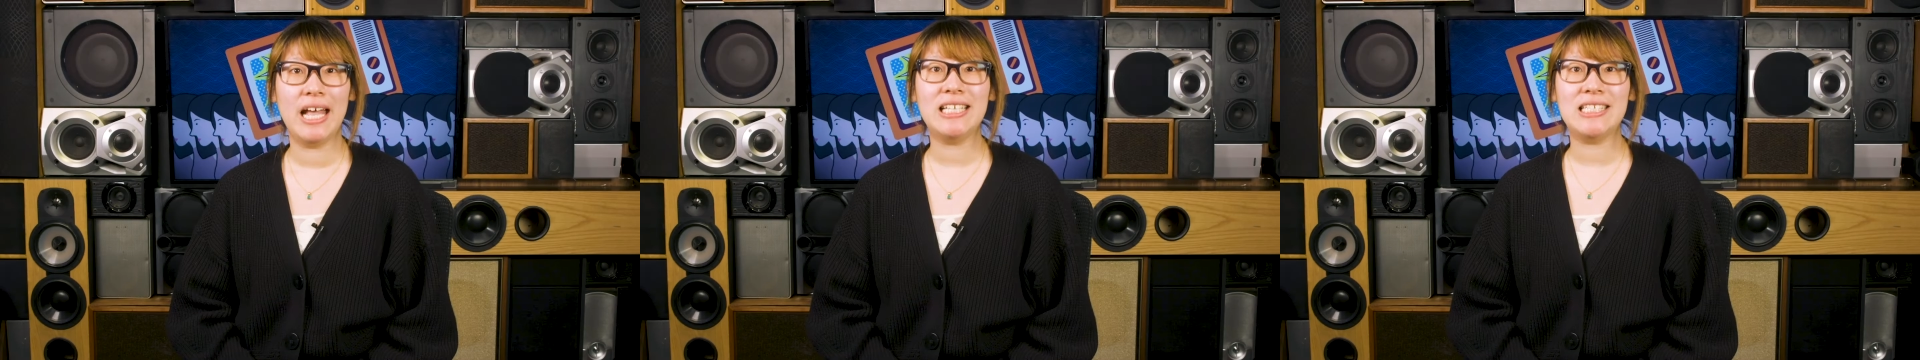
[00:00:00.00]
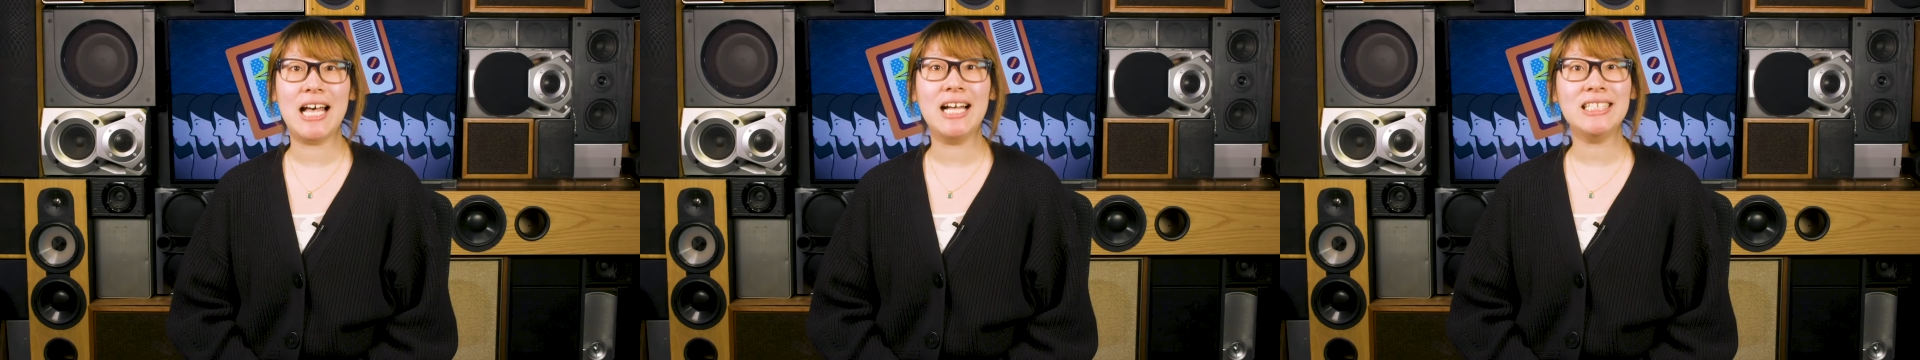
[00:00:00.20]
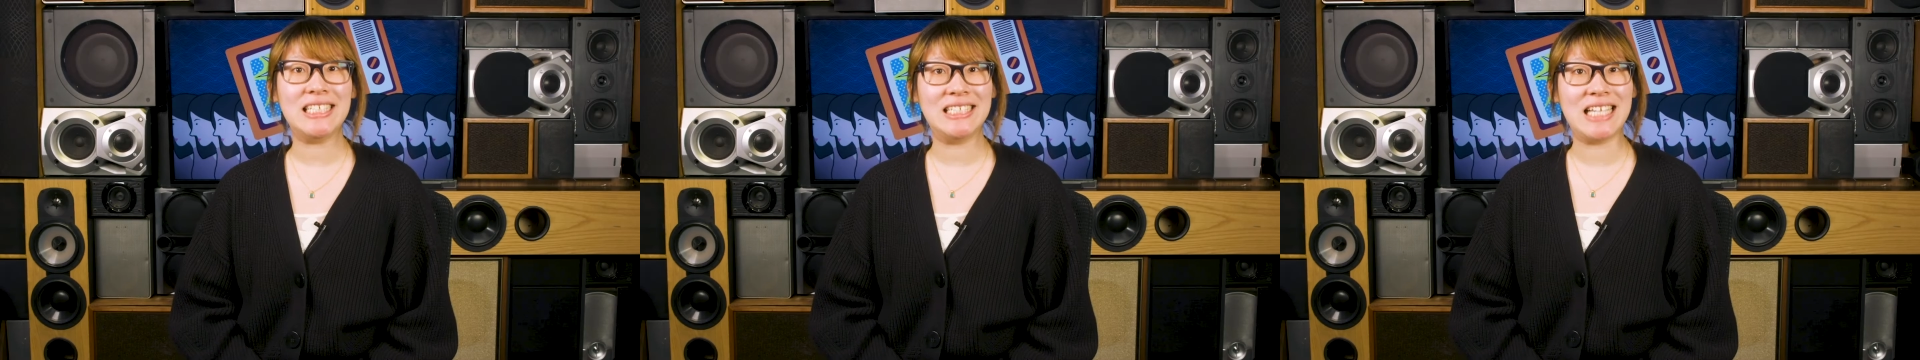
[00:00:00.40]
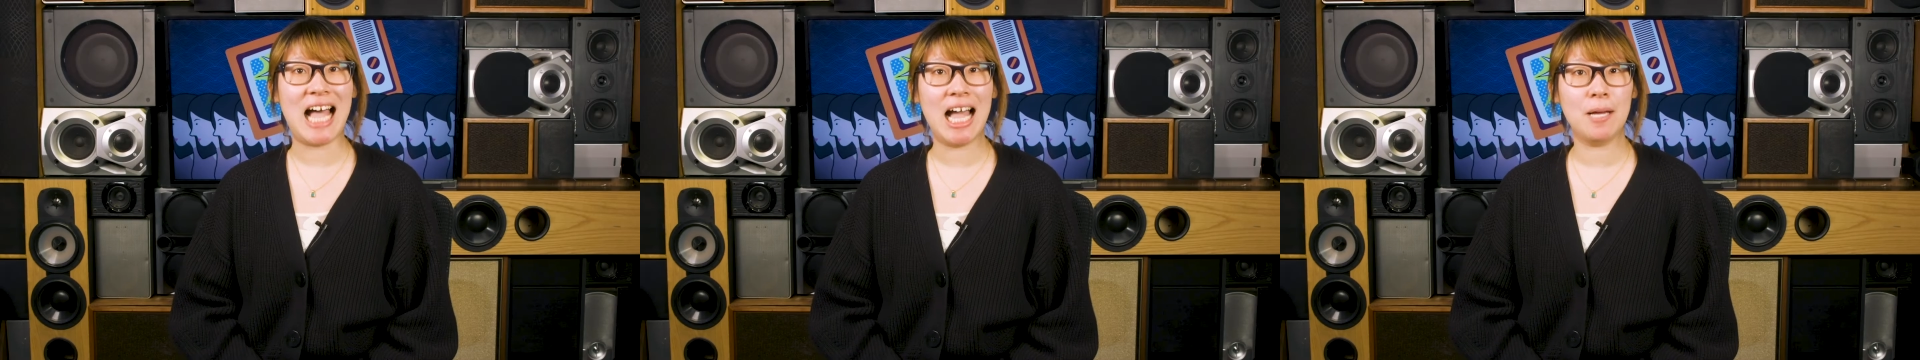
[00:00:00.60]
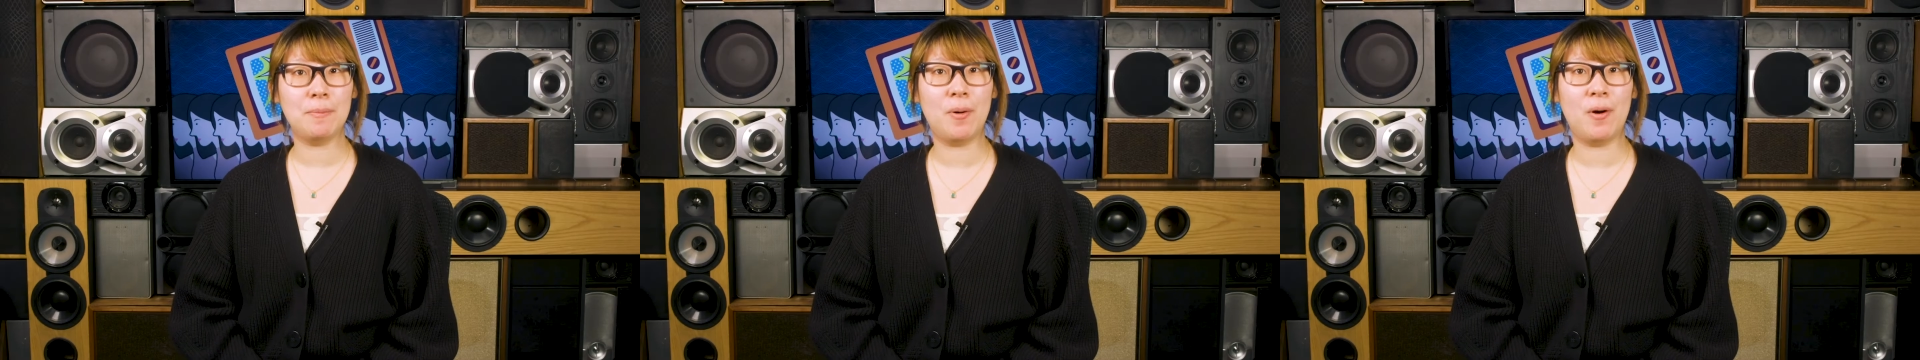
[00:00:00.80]
It's
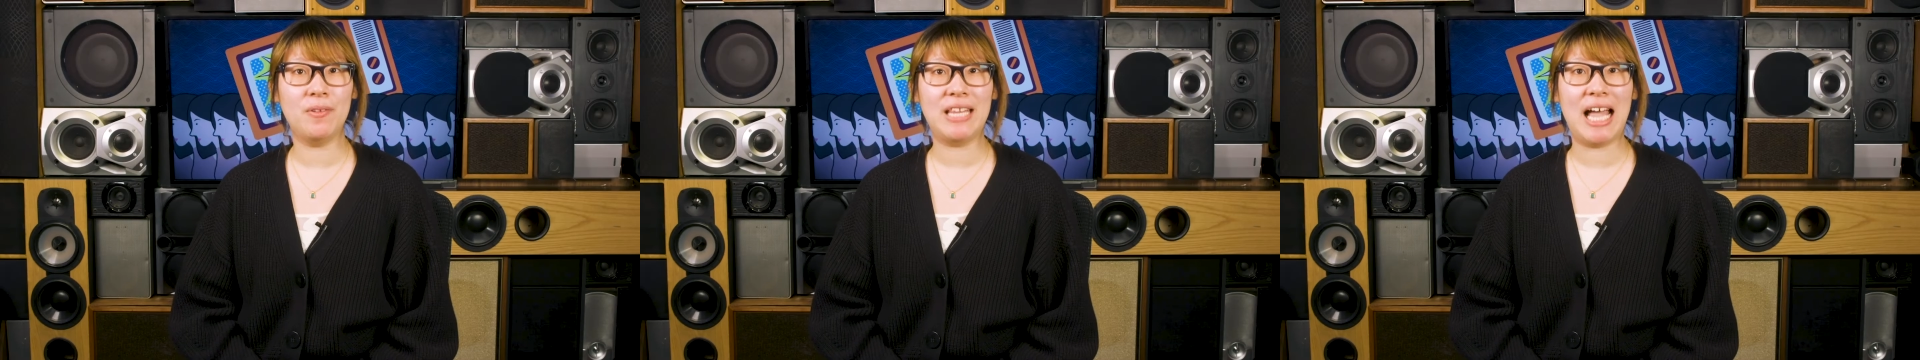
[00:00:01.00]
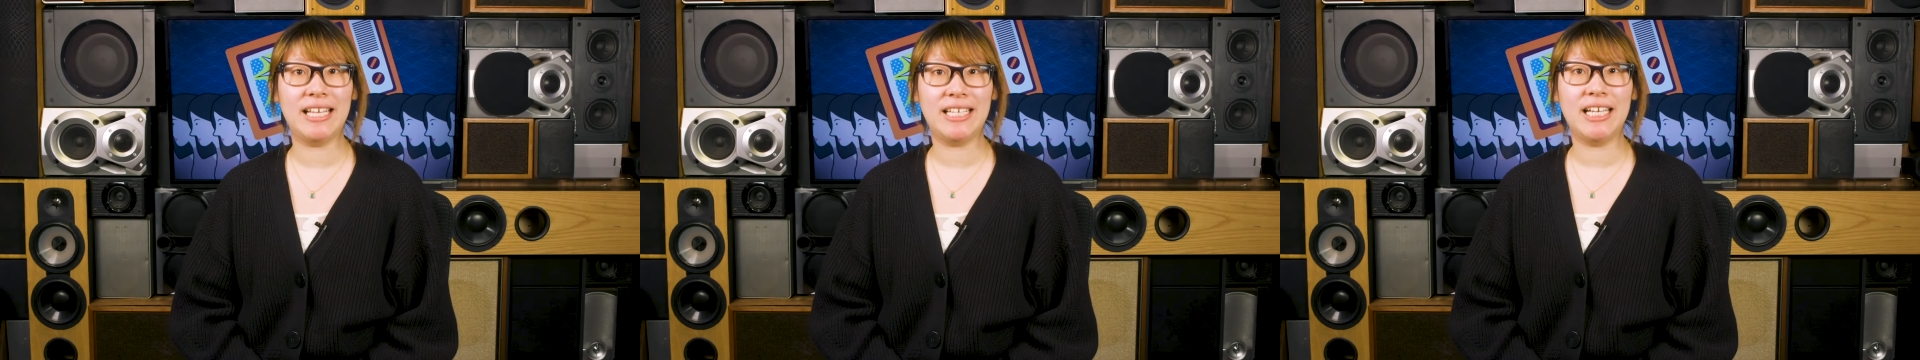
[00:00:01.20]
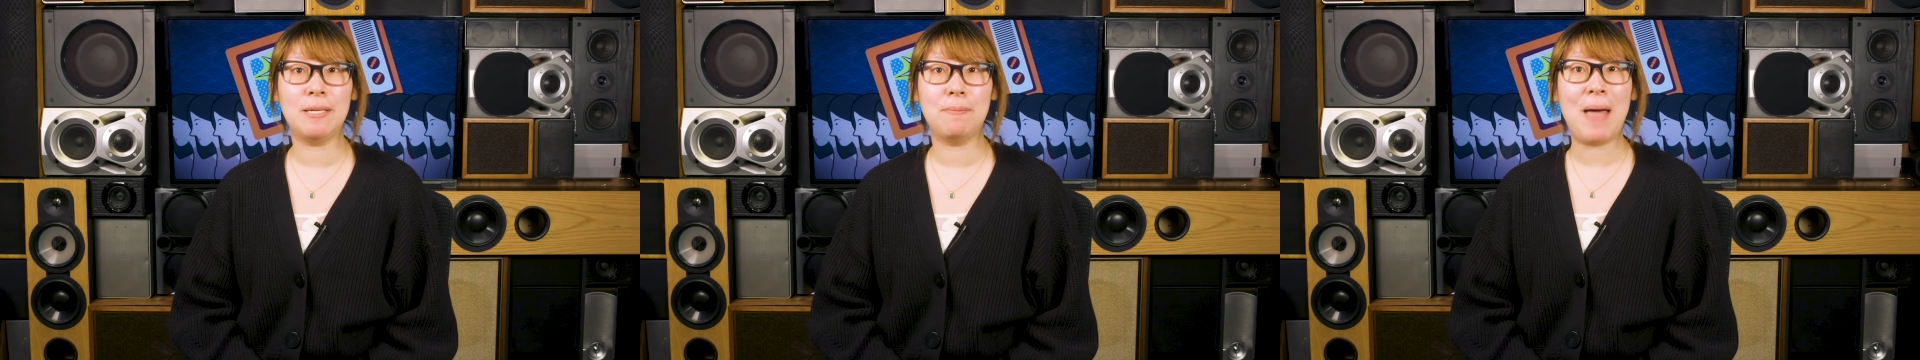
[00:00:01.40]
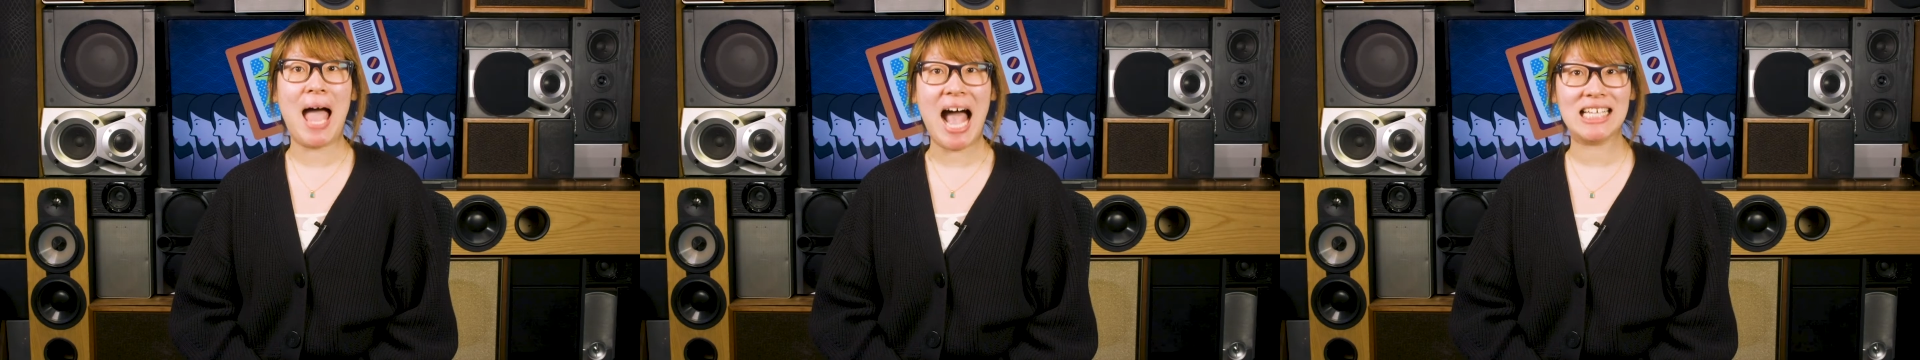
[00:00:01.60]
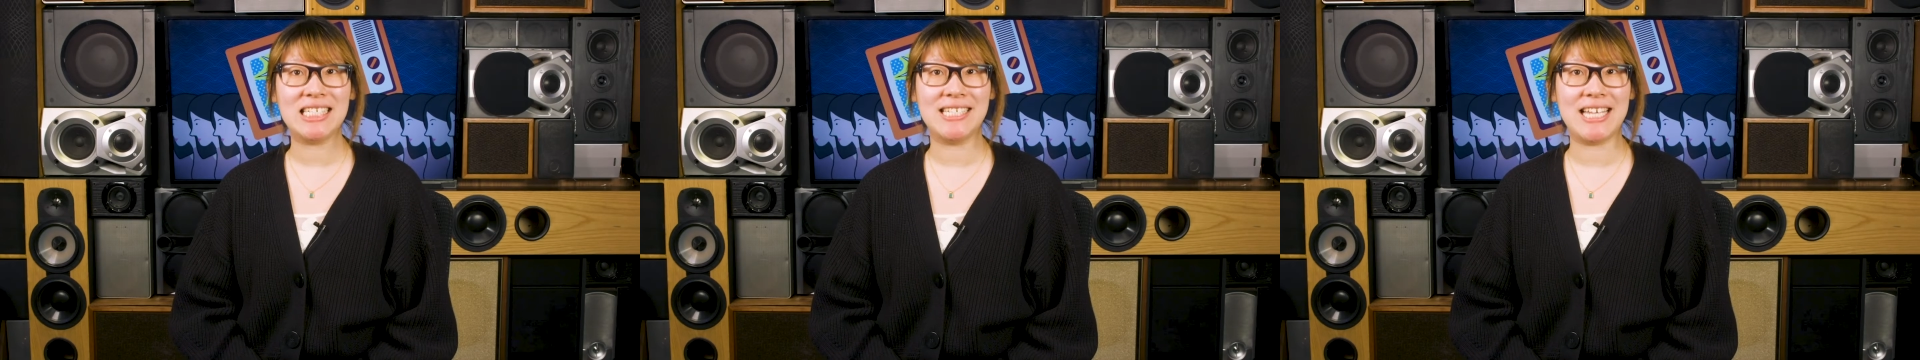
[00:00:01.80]
undeniable that in the
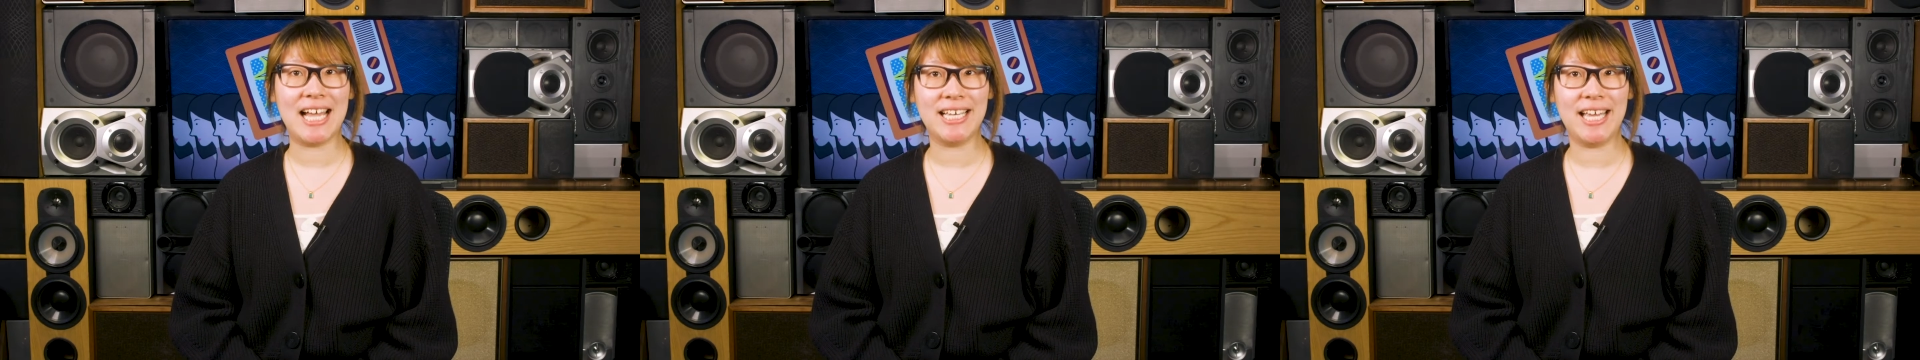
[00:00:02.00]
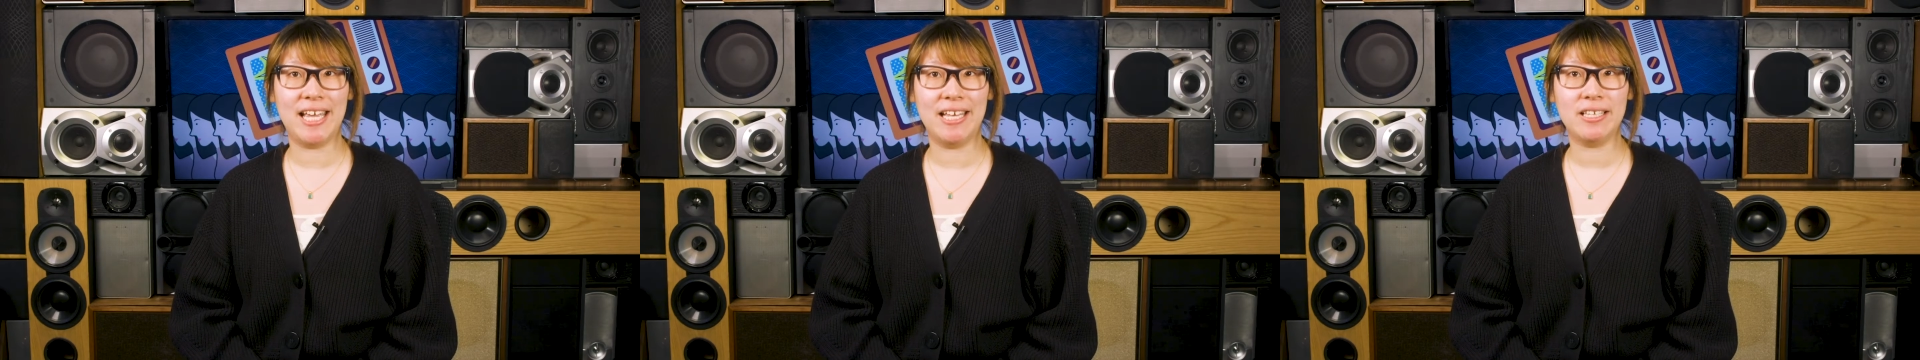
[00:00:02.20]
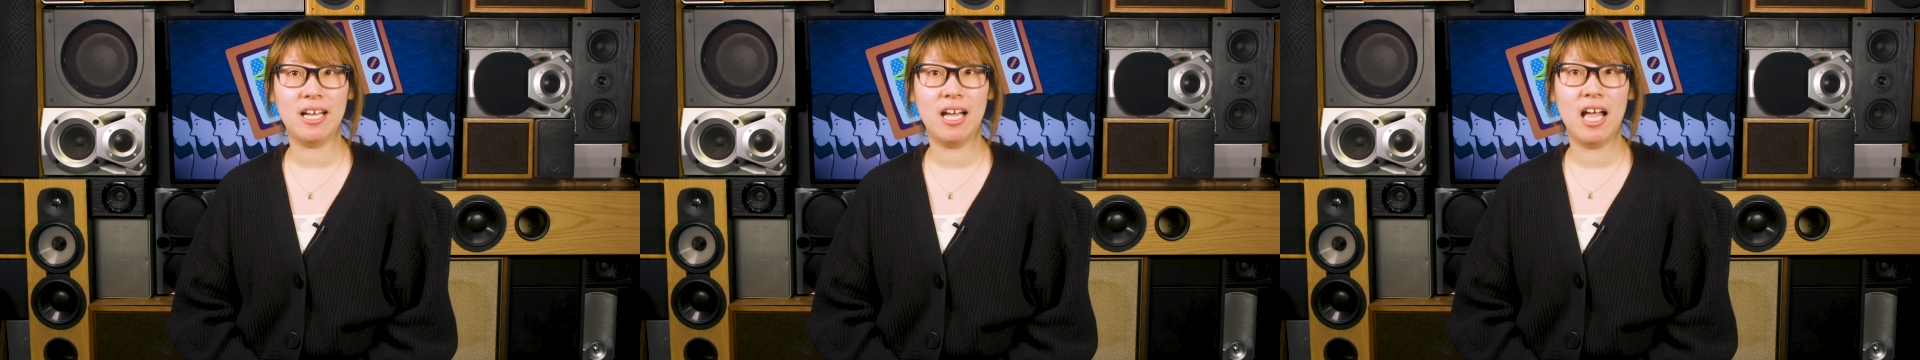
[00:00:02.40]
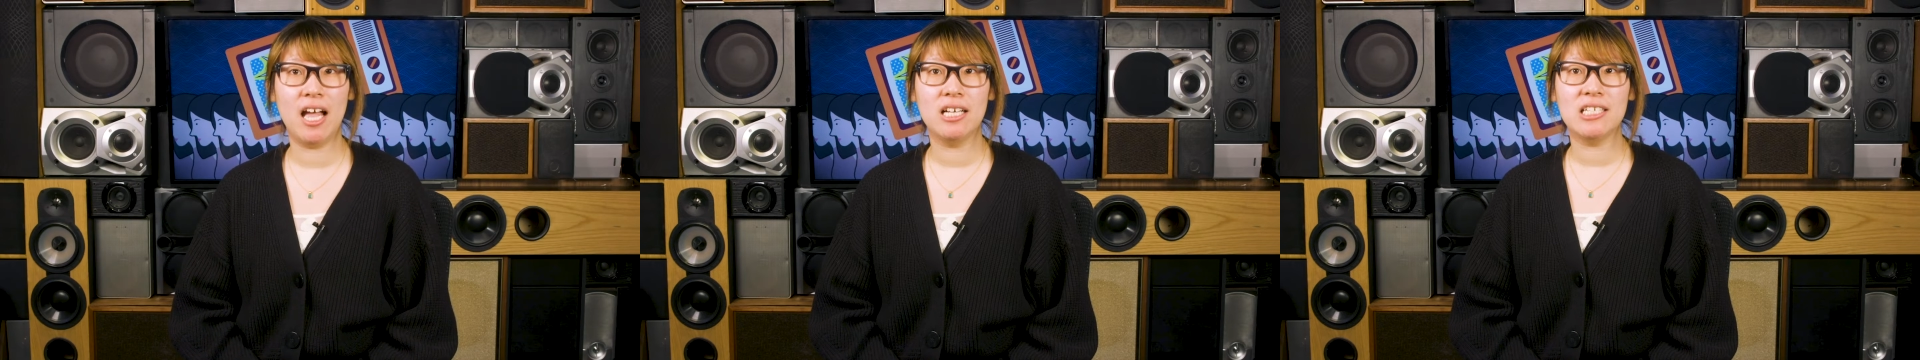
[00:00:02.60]
past decade,